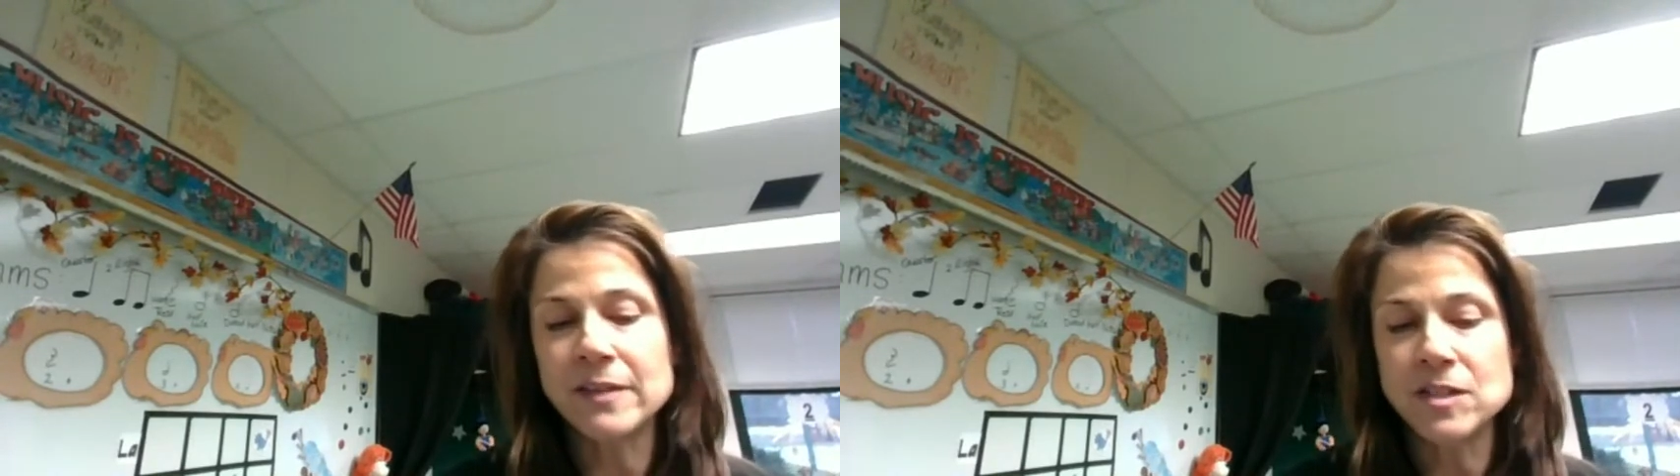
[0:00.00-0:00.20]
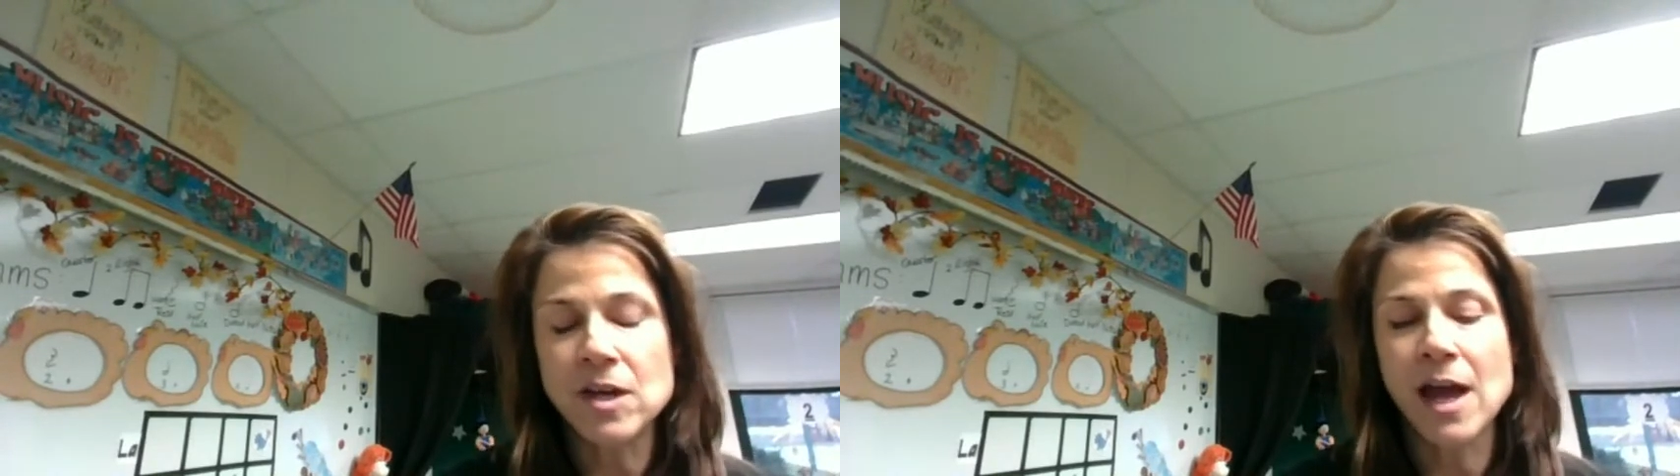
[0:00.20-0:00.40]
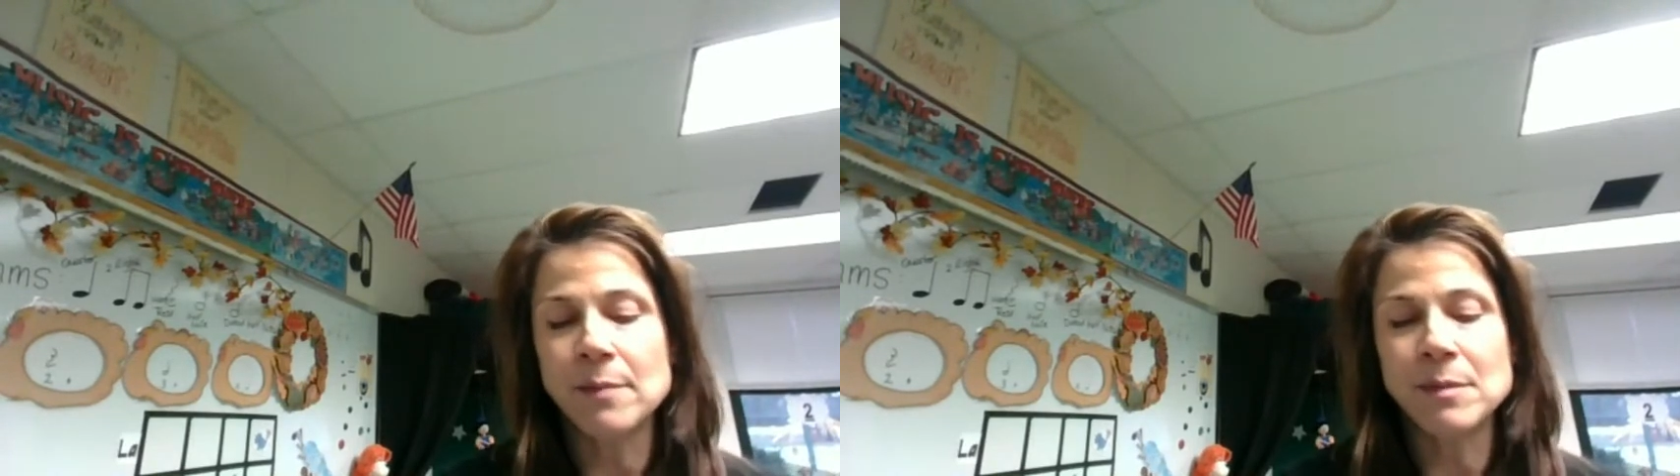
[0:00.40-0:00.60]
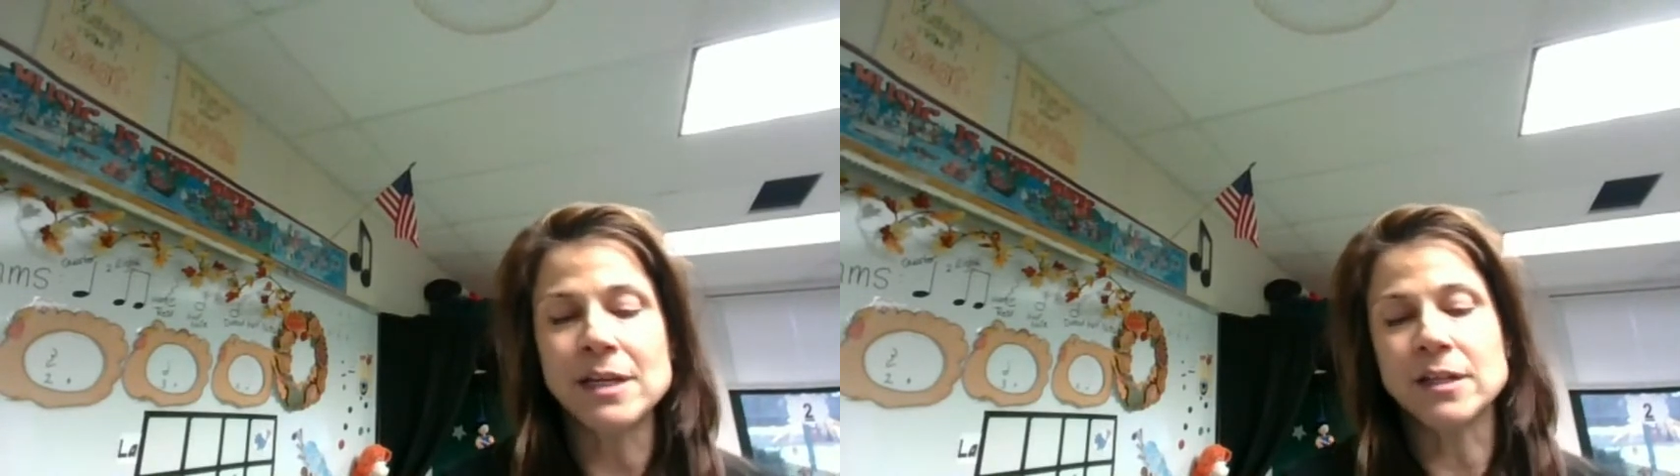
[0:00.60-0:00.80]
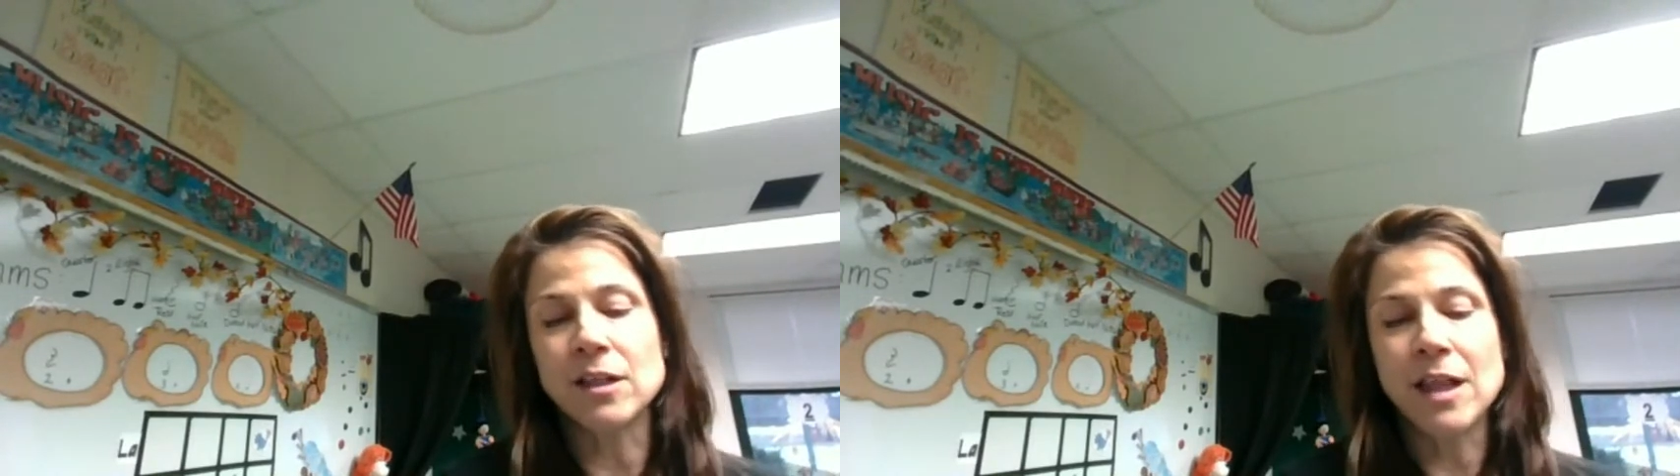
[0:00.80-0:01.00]
the
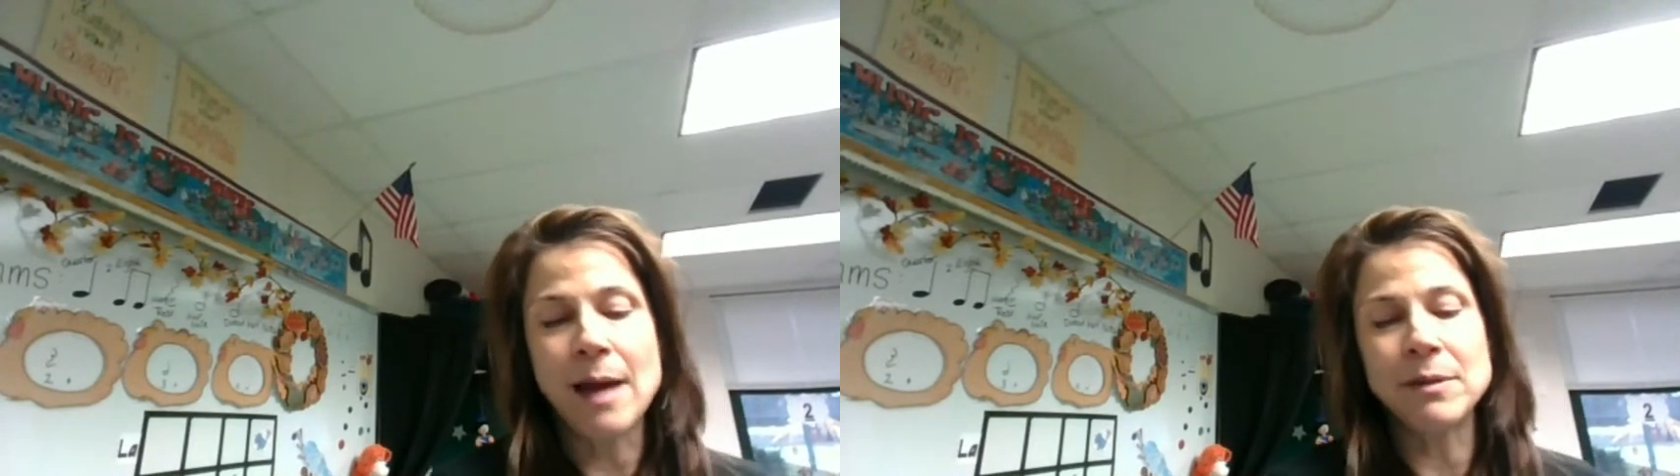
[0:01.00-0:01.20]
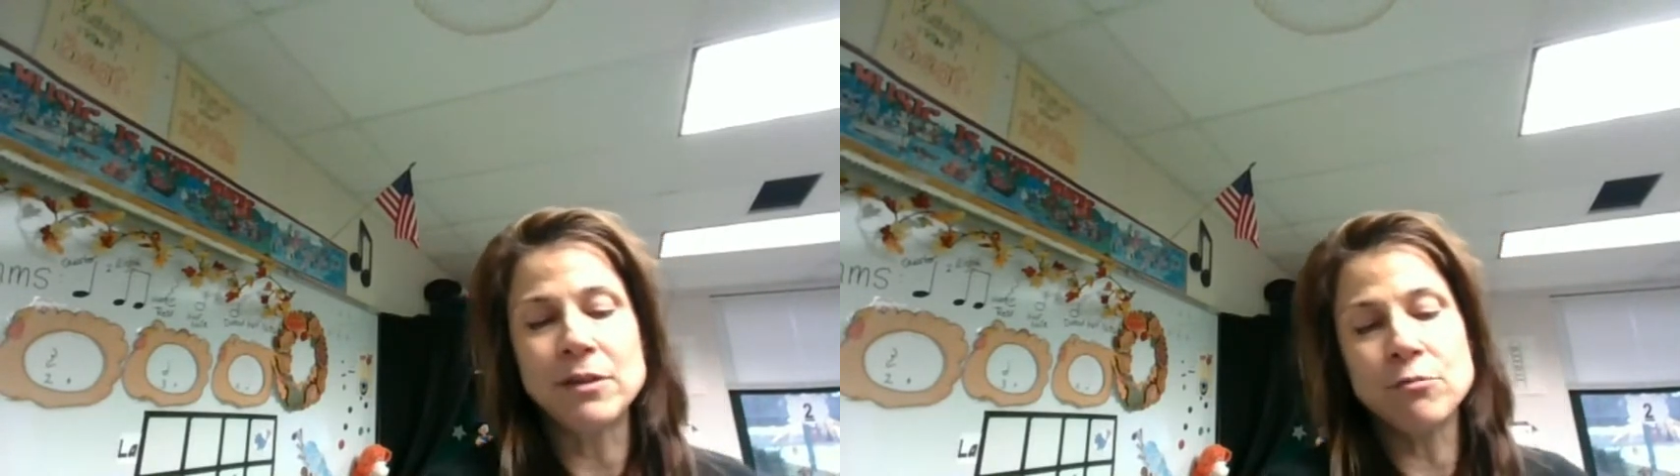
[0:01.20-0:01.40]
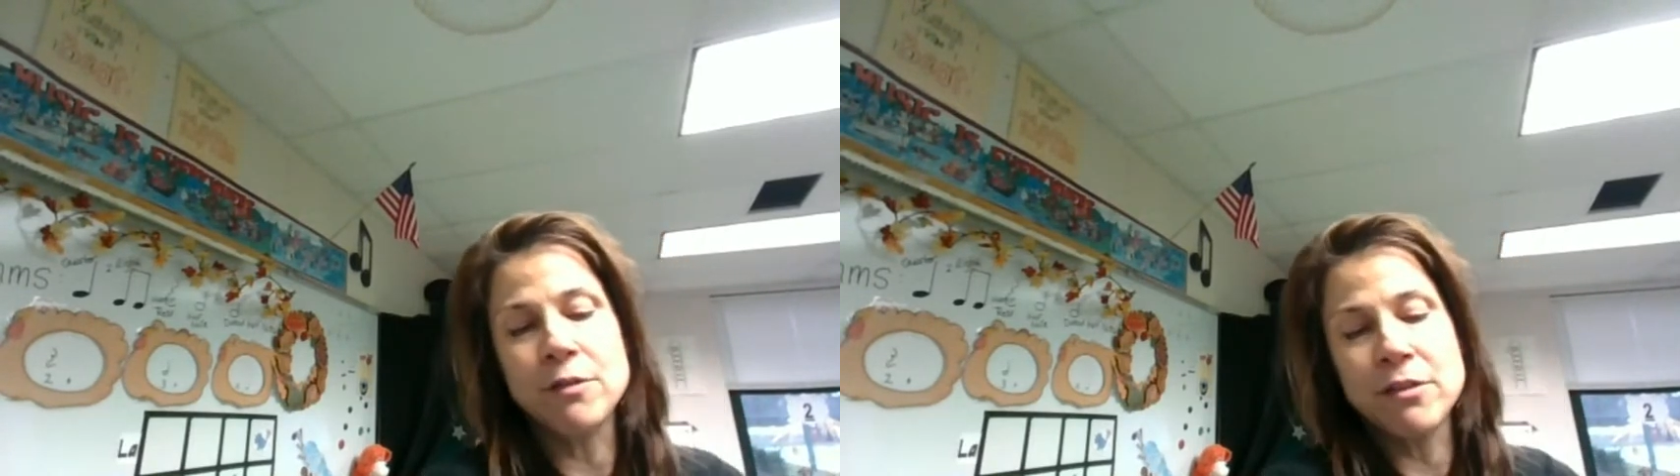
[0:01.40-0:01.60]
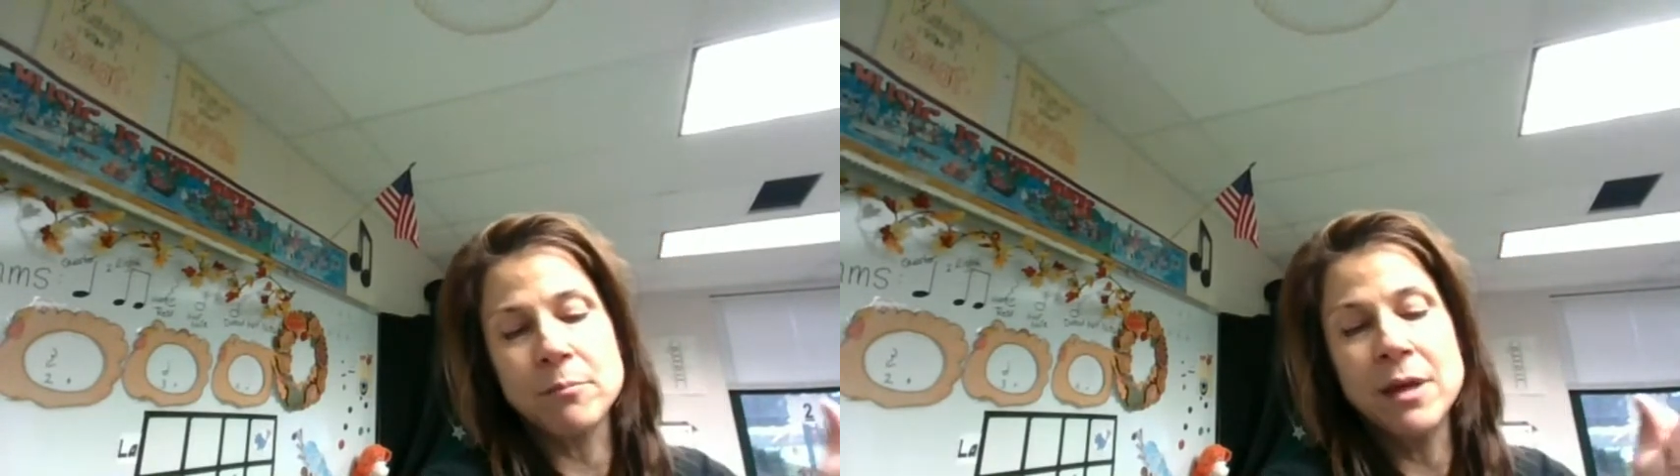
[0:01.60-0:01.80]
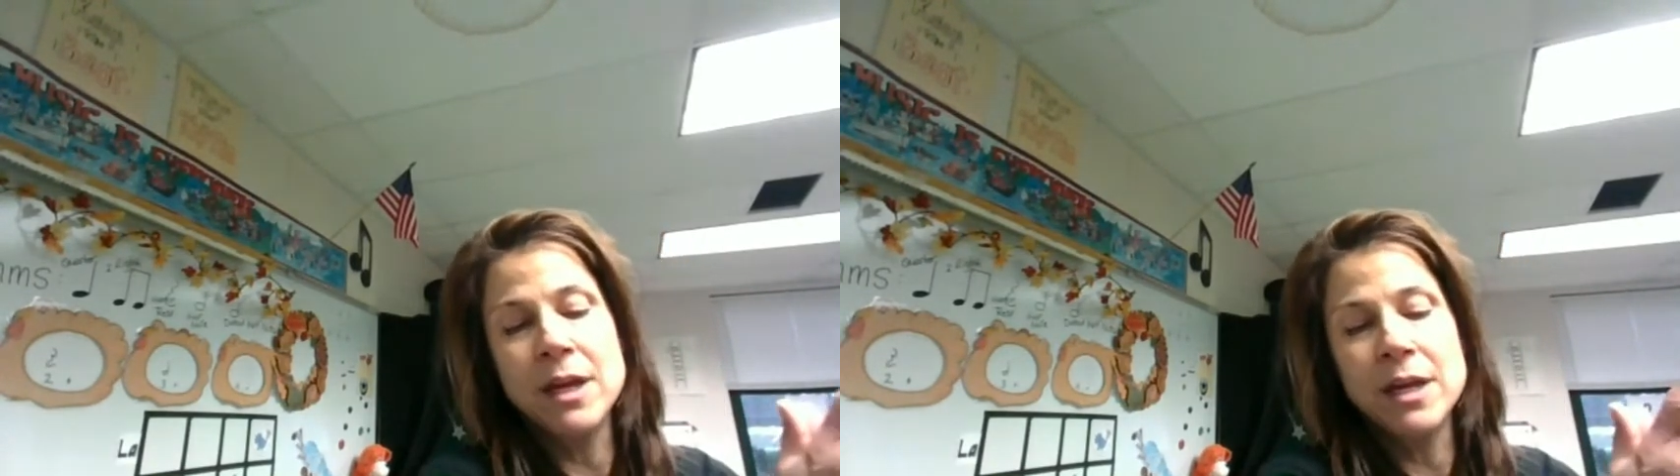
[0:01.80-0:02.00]
timing and clapping the rhythm.